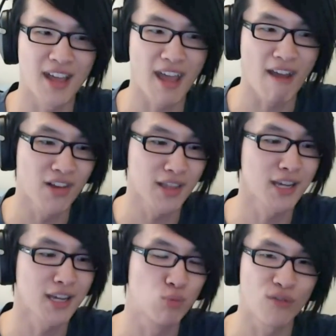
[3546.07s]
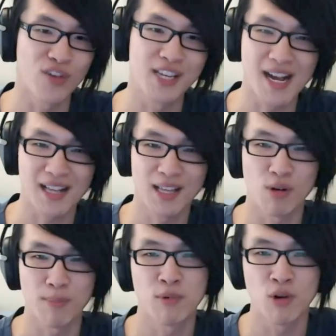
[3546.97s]
everything is worth exactly what
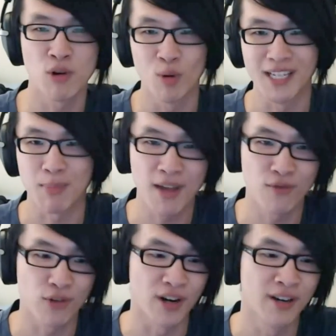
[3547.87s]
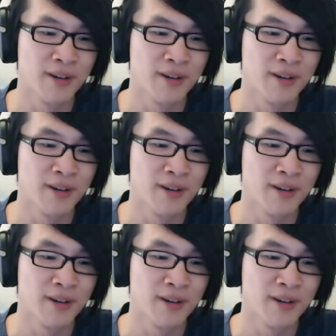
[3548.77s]
people are willing to pay for it.